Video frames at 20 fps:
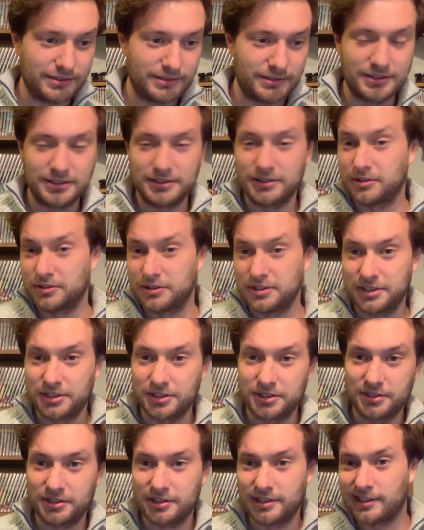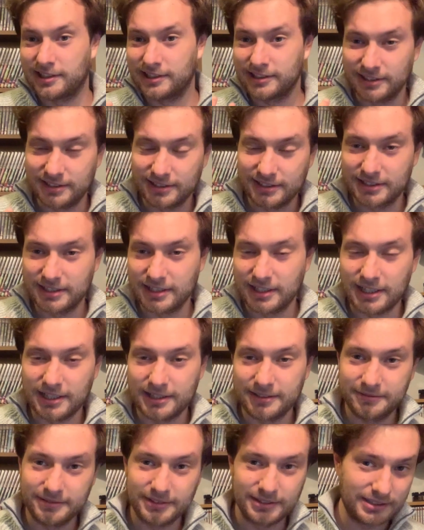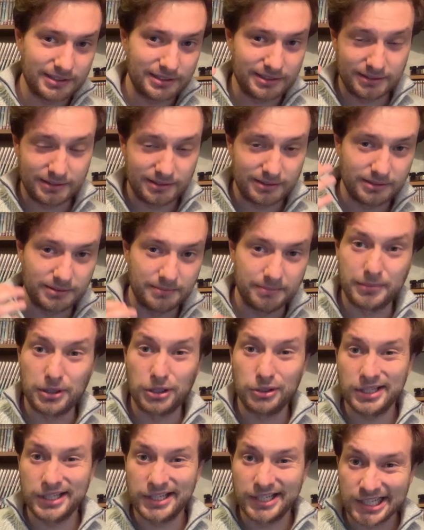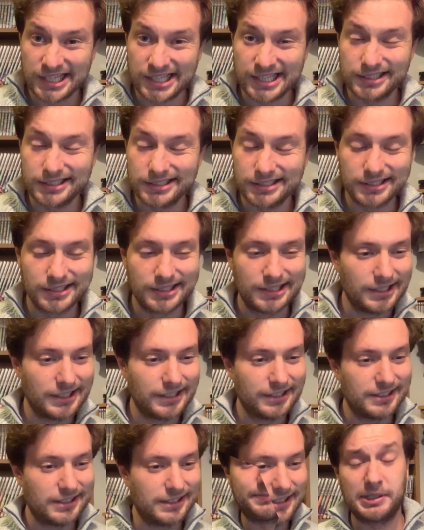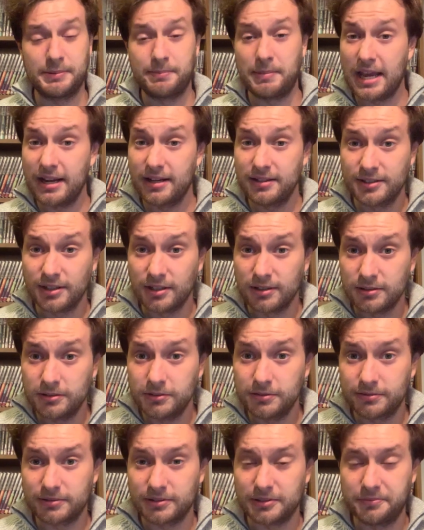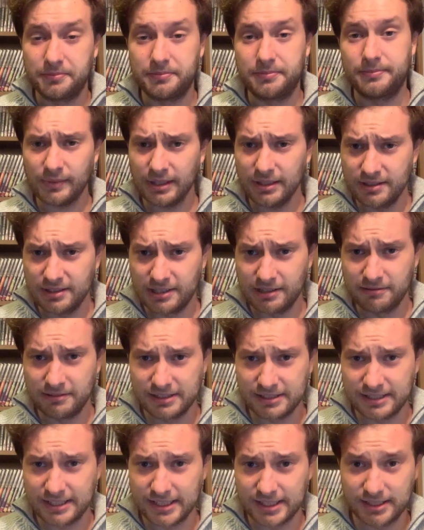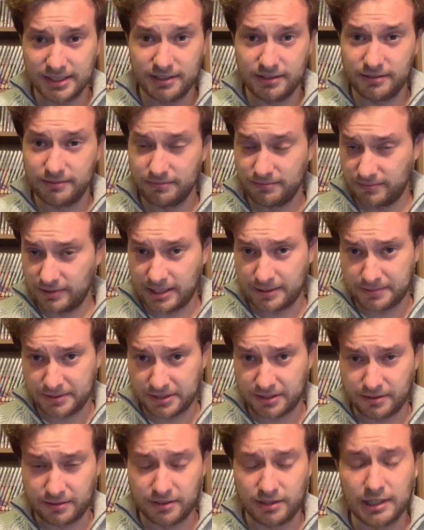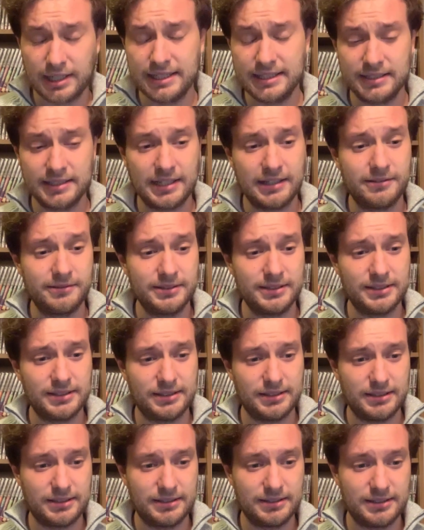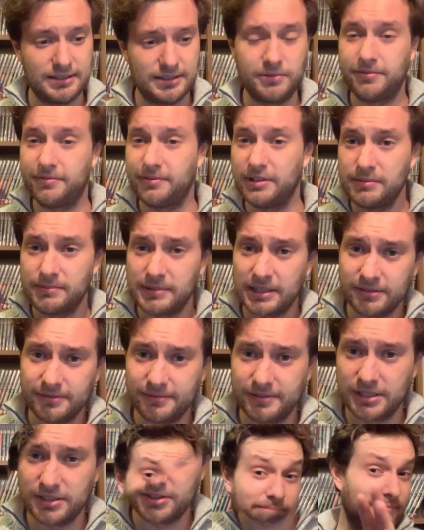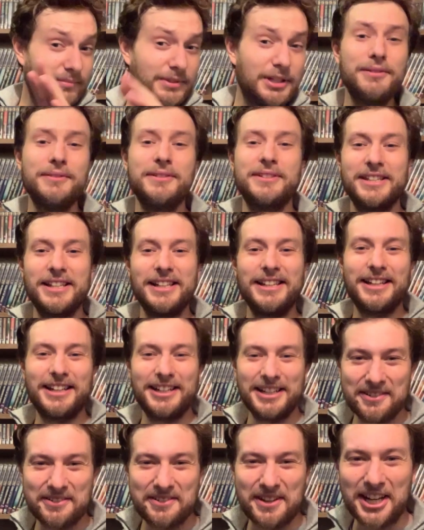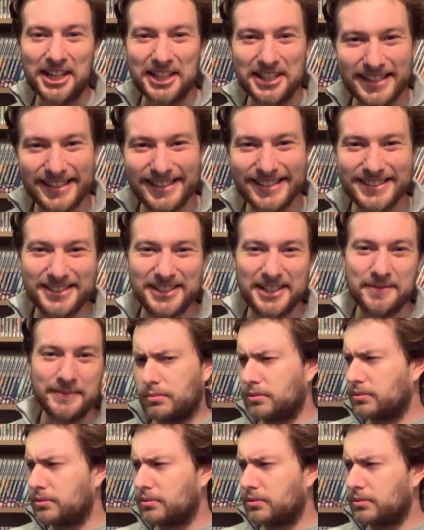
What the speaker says: Scottish tartan scarf and Bonnie Hut. Peg doll from Series 6, episode Night Terrors. It's the female version. No silly cliffhanger this time.